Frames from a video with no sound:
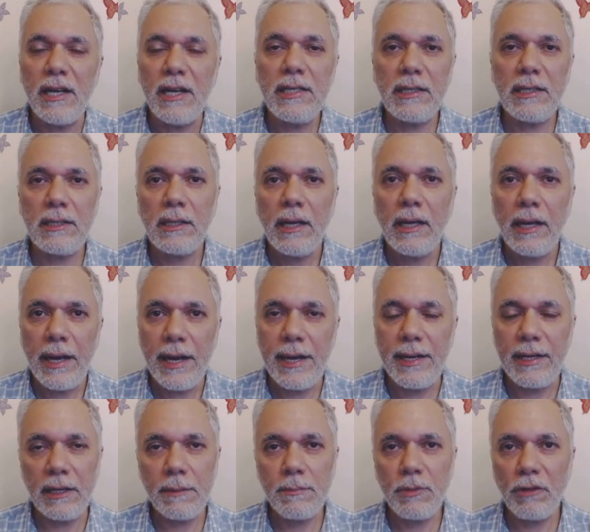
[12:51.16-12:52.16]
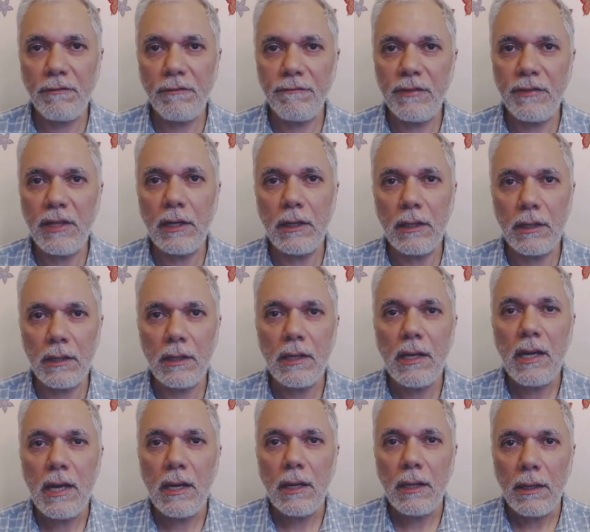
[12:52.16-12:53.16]
first in terms of
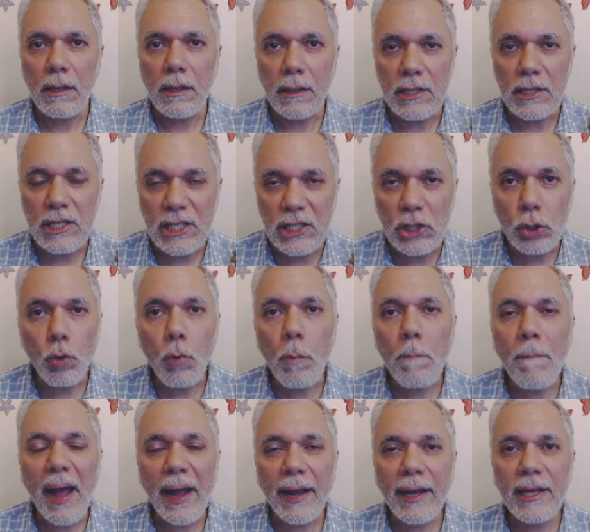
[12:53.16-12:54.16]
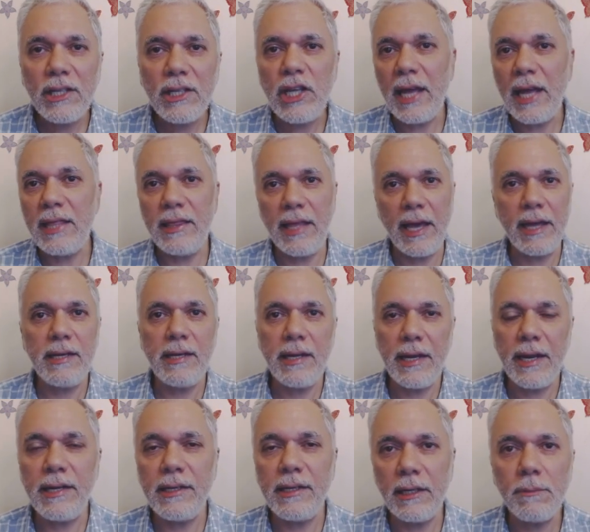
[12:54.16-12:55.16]
the uh, zoo package and
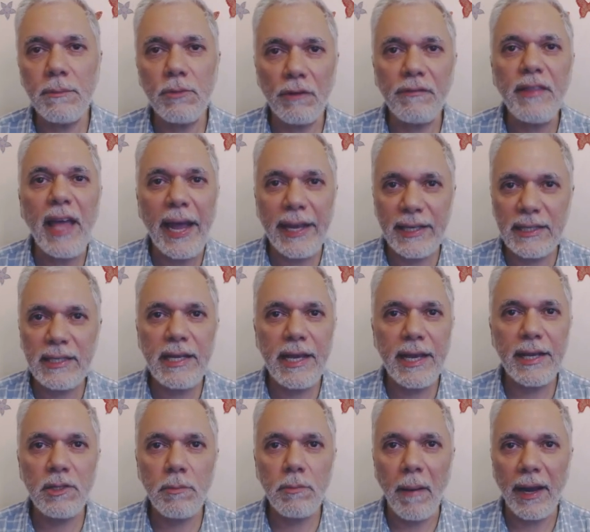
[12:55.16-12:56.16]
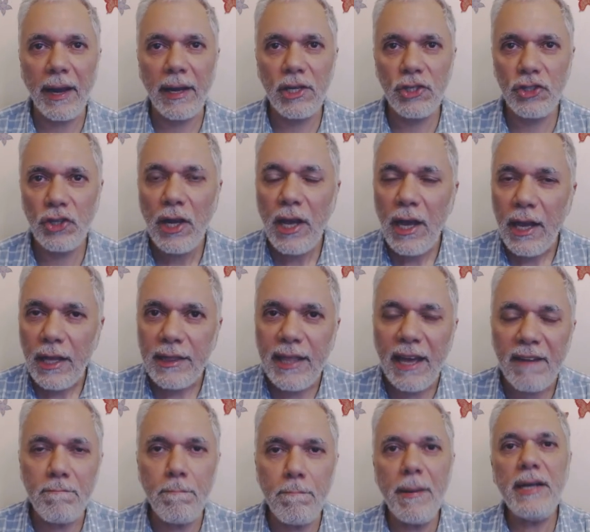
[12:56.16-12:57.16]
then in terms of the XTS package.
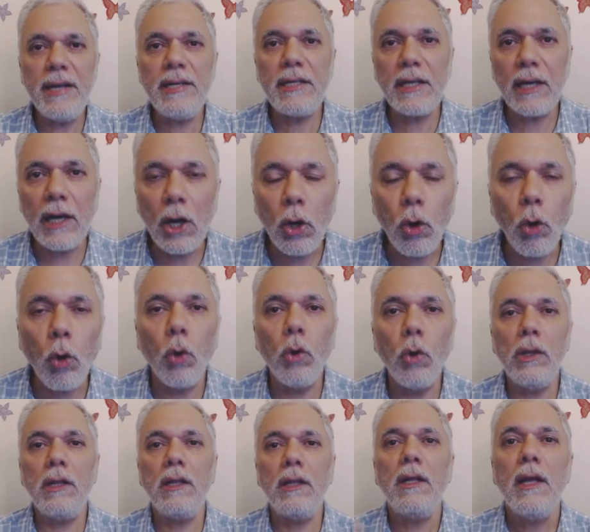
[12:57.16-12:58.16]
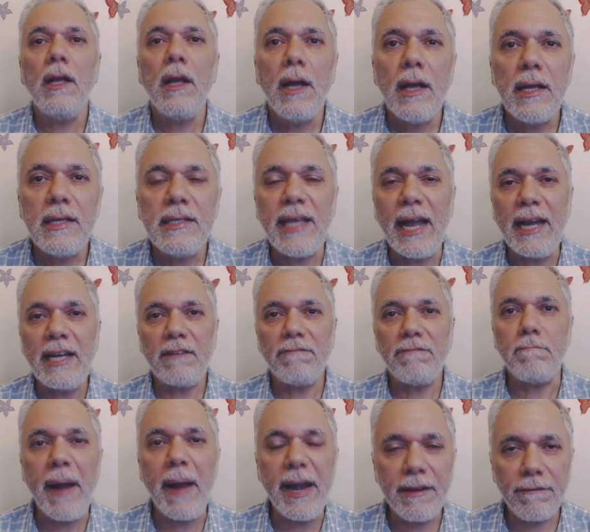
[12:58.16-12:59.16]
They have built a whole set
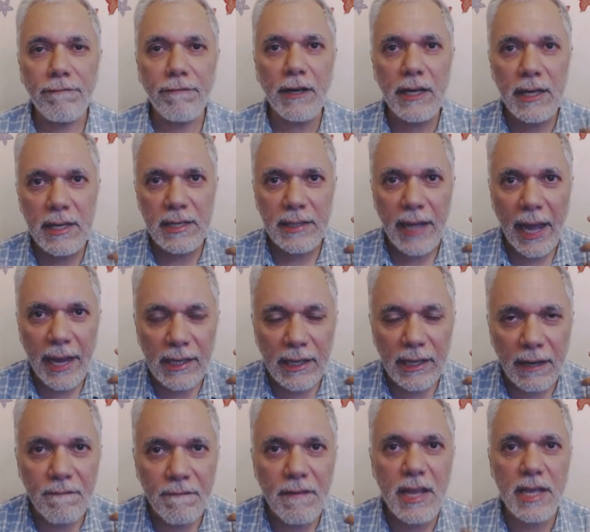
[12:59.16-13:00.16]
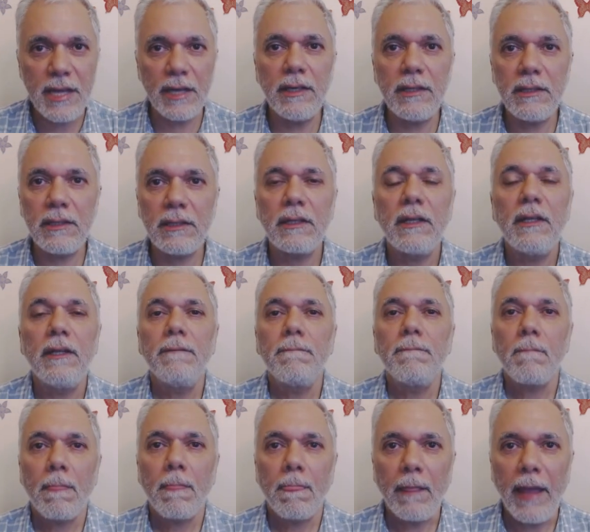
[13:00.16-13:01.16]
of metaphors and convenient
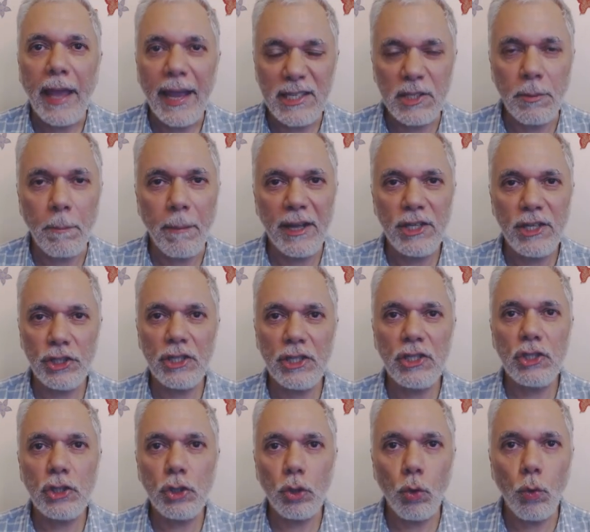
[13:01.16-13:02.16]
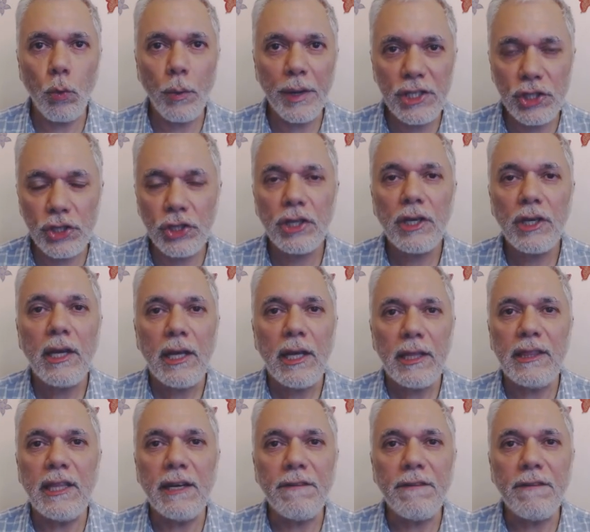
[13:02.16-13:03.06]
expressions through which